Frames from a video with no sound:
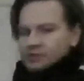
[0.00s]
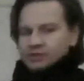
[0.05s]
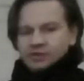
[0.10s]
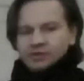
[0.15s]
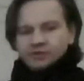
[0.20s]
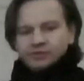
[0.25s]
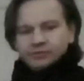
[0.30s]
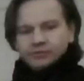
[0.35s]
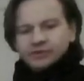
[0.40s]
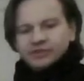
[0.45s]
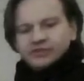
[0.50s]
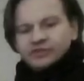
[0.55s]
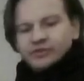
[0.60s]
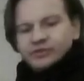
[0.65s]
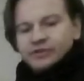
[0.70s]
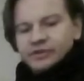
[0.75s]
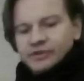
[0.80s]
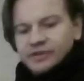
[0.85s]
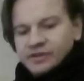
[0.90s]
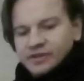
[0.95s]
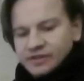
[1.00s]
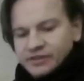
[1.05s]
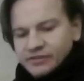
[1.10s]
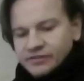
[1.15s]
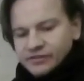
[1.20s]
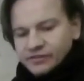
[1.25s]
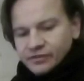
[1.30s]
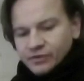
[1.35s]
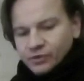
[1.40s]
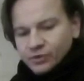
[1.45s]
if we turn
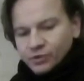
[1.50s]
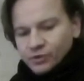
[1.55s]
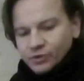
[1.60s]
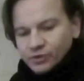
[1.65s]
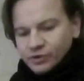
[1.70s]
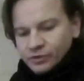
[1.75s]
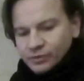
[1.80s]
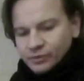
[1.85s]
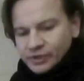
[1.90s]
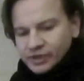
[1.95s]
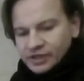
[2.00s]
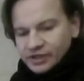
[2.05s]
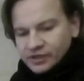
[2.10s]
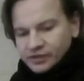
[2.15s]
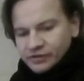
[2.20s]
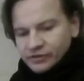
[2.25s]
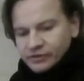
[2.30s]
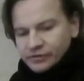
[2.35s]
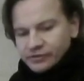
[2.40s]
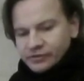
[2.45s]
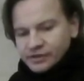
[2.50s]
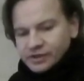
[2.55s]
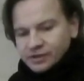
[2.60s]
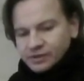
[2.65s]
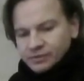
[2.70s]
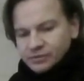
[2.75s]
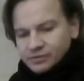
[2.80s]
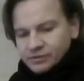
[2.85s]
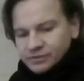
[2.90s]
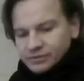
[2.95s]
this all the way
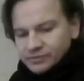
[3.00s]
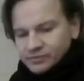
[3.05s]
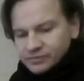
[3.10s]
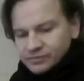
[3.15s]
around,